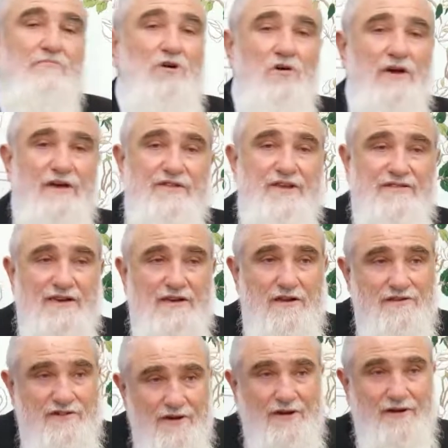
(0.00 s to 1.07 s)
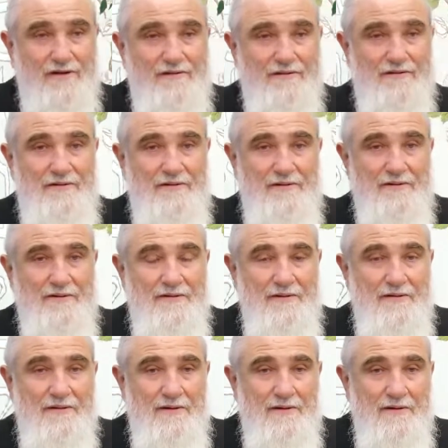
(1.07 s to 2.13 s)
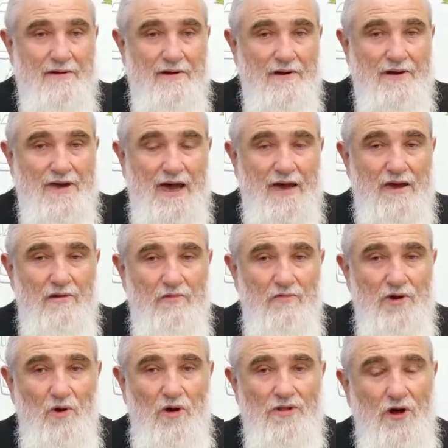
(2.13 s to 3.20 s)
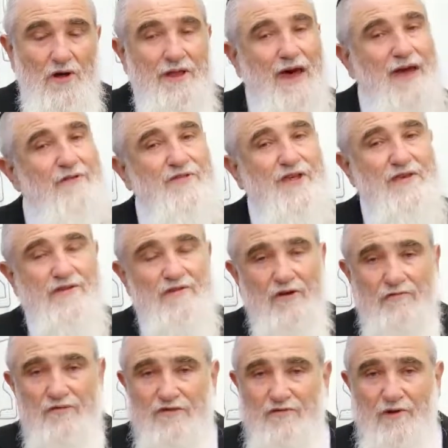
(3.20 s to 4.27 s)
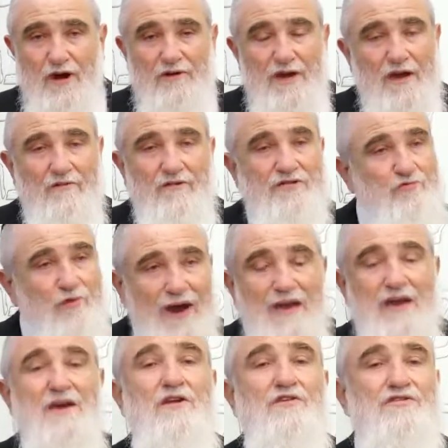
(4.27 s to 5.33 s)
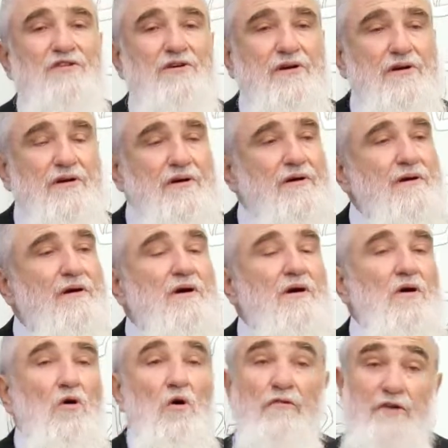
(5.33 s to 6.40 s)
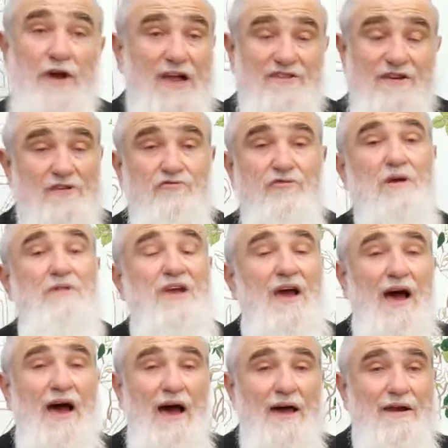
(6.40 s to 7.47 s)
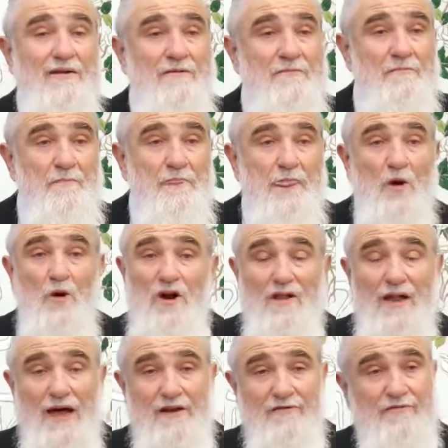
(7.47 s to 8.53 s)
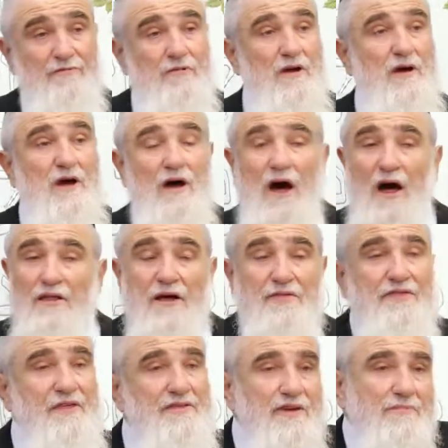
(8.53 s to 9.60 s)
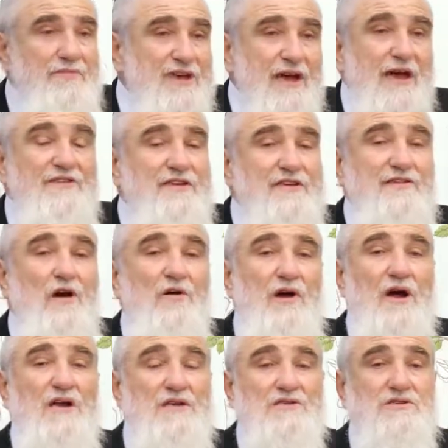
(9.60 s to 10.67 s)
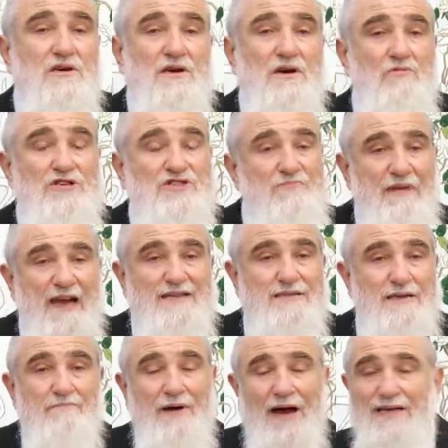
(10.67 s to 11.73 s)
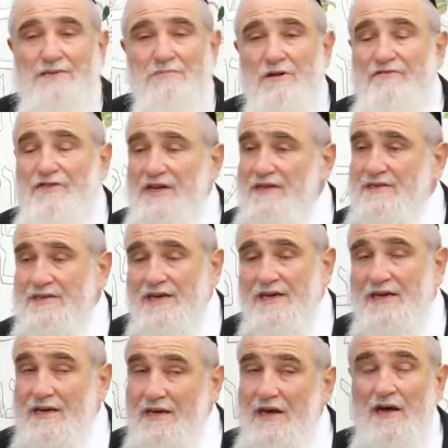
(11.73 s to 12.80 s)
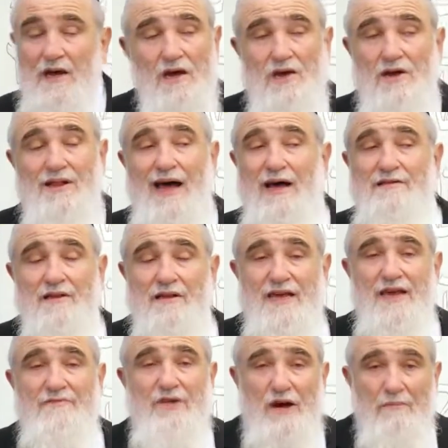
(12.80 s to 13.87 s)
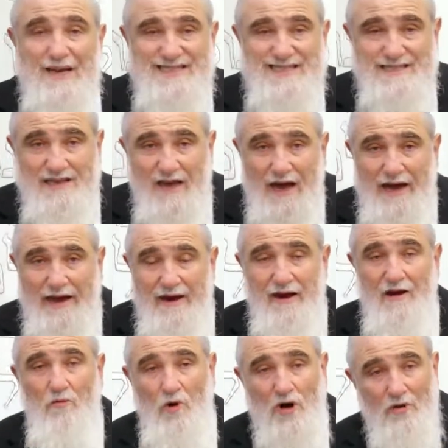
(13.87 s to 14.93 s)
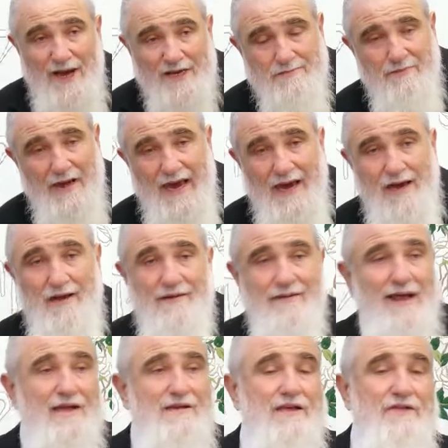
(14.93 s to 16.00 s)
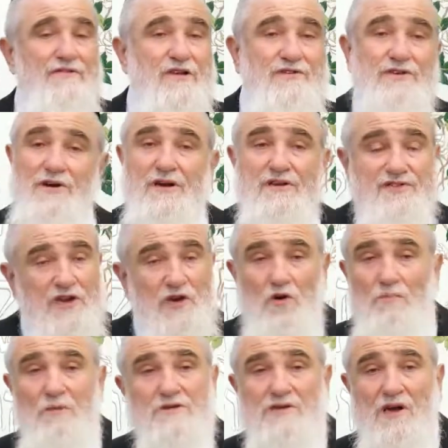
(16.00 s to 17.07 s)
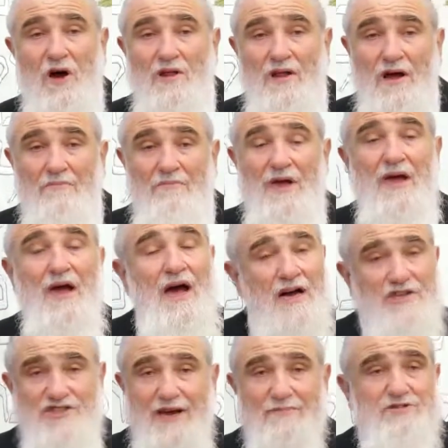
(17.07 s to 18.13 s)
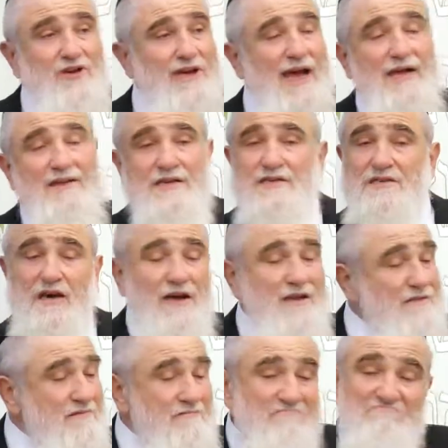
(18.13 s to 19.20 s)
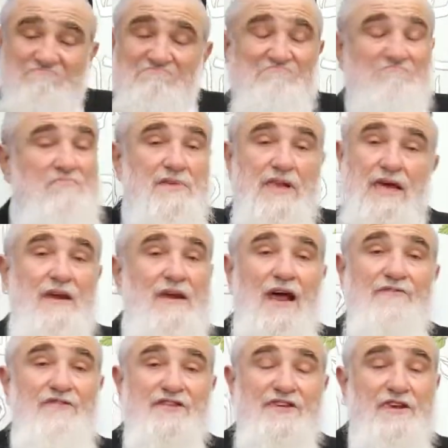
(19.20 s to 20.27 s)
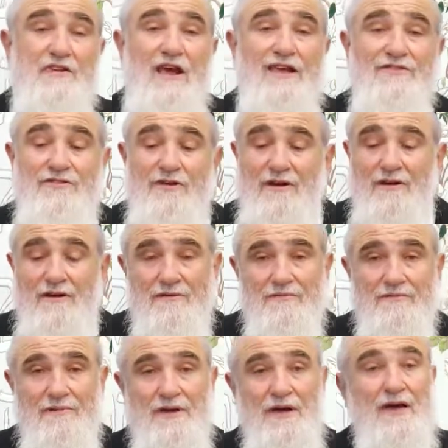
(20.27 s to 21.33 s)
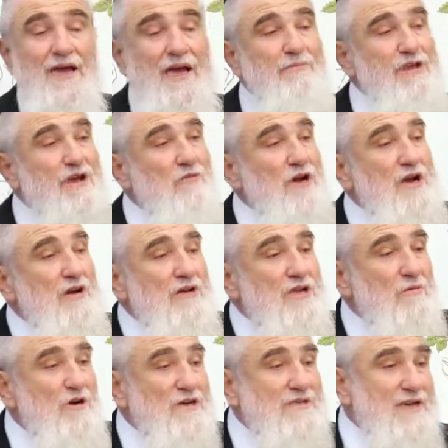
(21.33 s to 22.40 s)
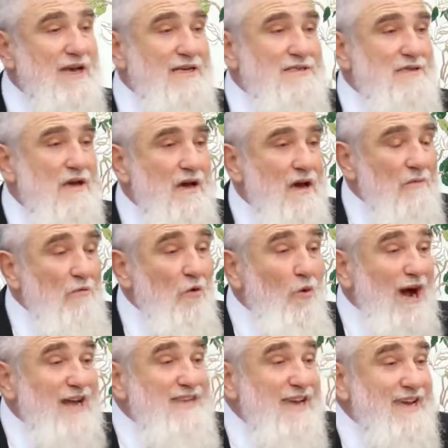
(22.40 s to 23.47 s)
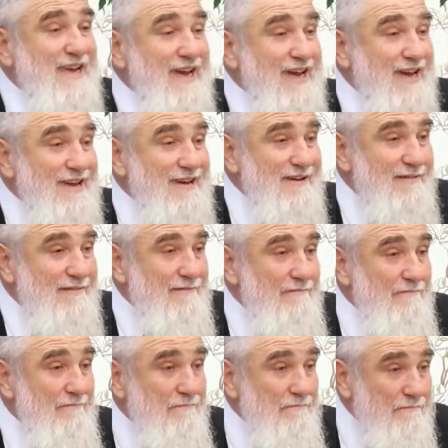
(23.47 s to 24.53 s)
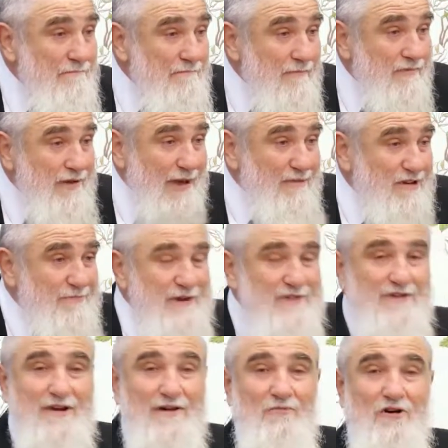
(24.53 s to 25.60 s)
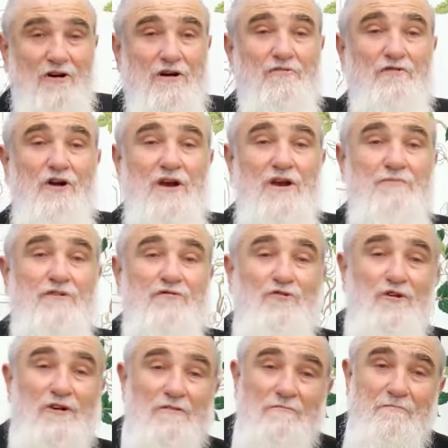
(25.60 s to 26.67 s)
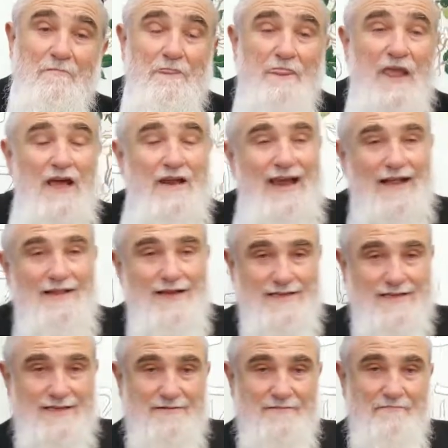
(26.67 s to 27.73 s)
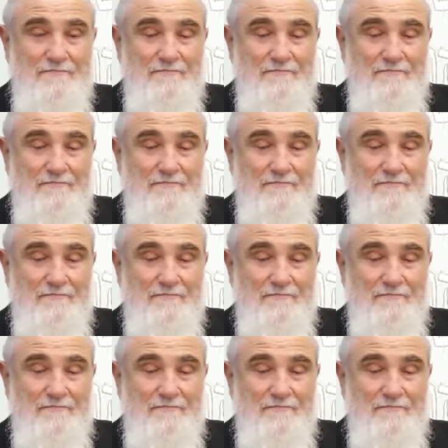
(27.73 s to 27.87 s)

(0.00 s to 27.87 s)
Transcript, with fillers: mechuyev to sit in the sukkah. Okay, we all know that if it's, if it's very if it's raining in the sukkah, or if it gets extremely hot, or a lot of uh, other something else that's going on in the sukkah, which makes it impossible for you to sit in, you're allowed to leave. Muhammad Stayer, one who has pain, is allowed to leave the sukkah. So the Umos Olam, Hashem took out the sun. They didn't have to sit in that sukkah. Yeah, but the Gemara, you know what the Gemara says? But why'd they kick it? Famous piece of Gemara. You've heard it before. Now listen.